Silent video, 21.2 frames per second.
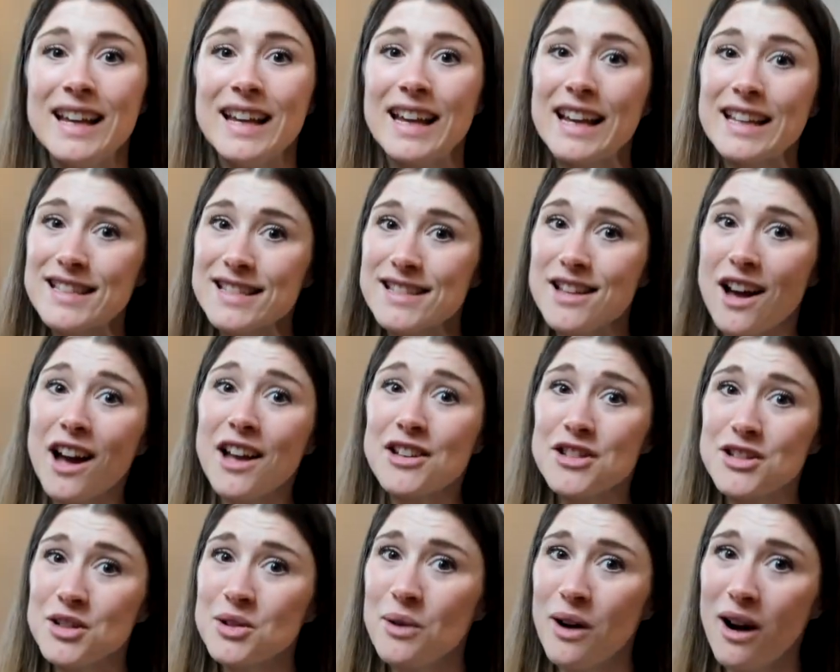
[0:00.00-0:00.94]
It's not
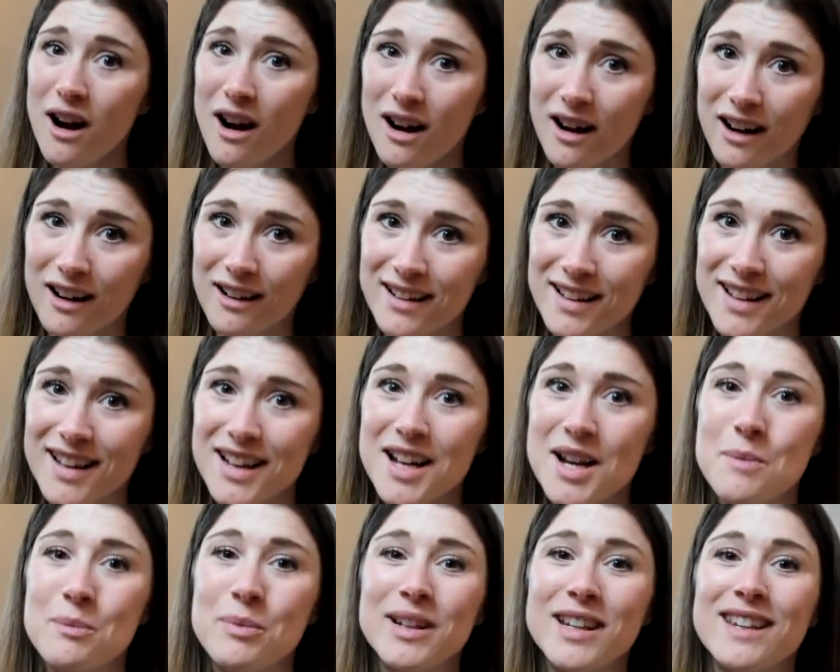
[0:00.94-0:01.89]
too hard,
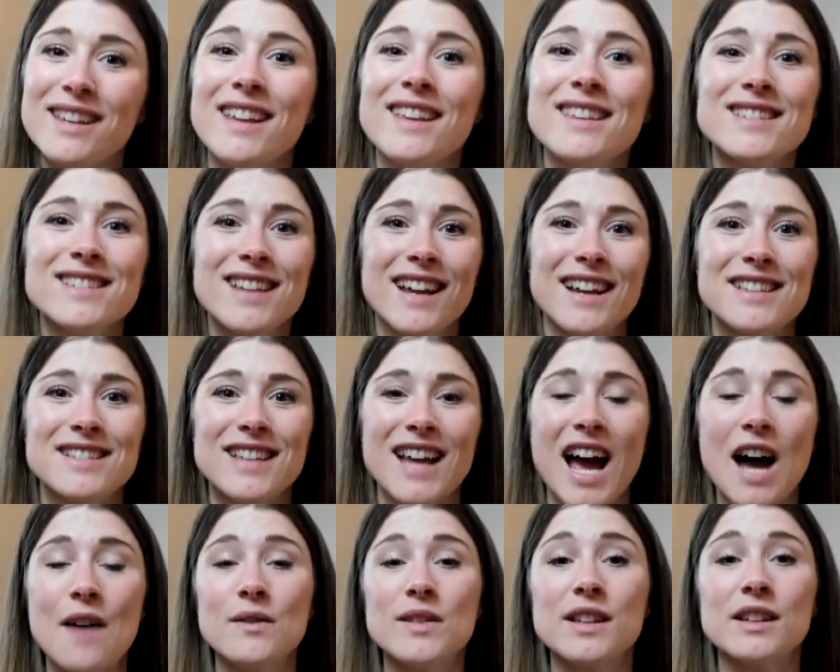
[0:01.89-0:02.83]
but it is nice to
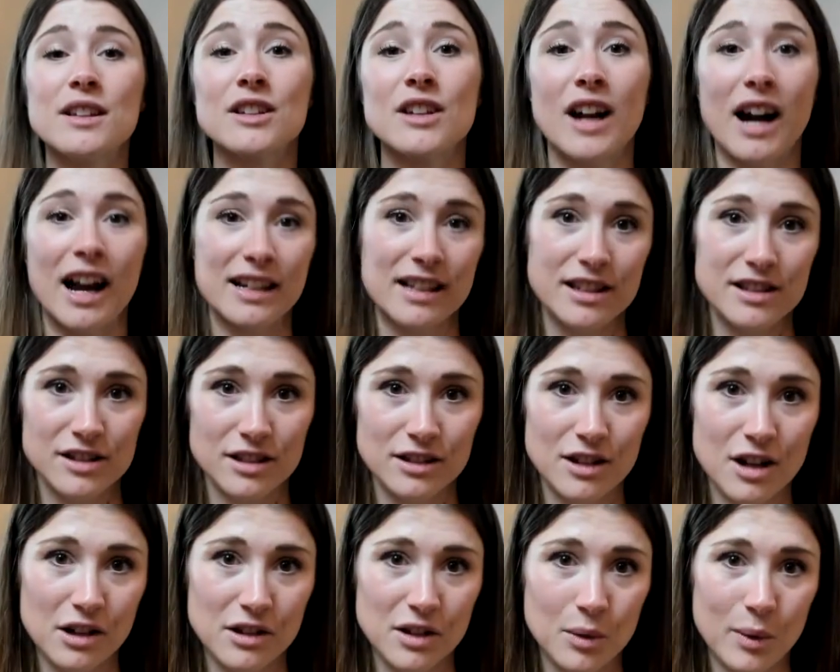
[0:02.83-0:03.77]
have a little guidance
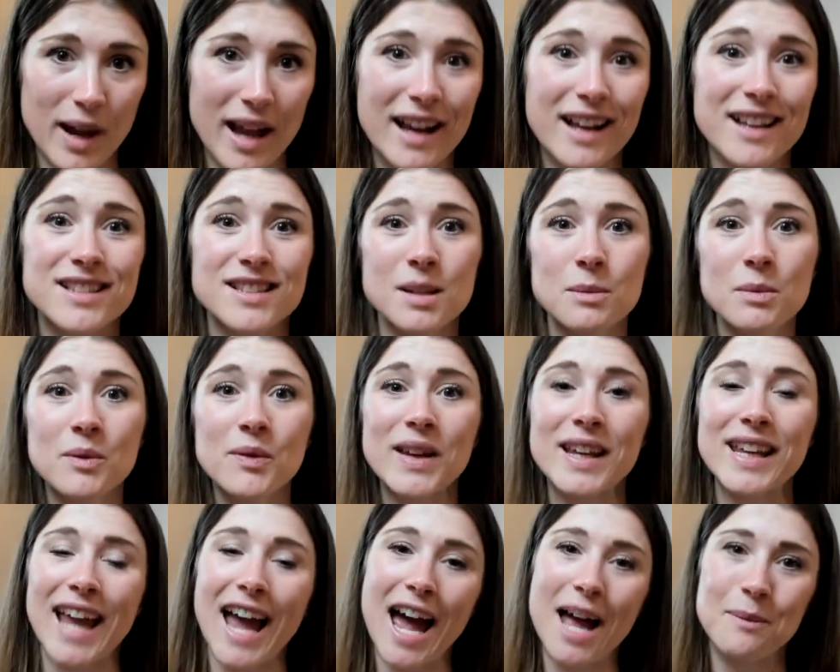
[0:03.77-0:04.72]
along the way because some of
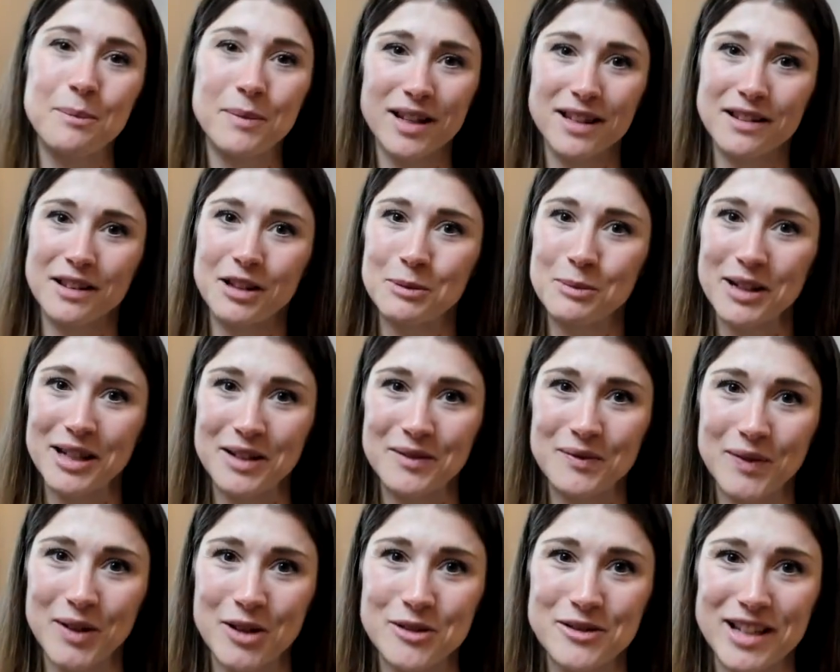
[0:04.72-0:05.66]
it can be a little bit
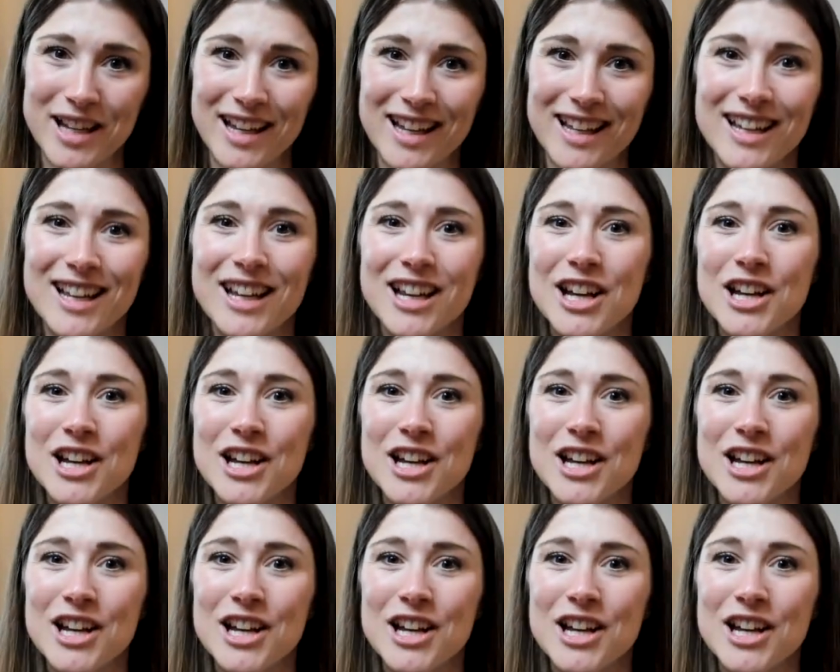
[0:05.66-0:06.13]
confusing.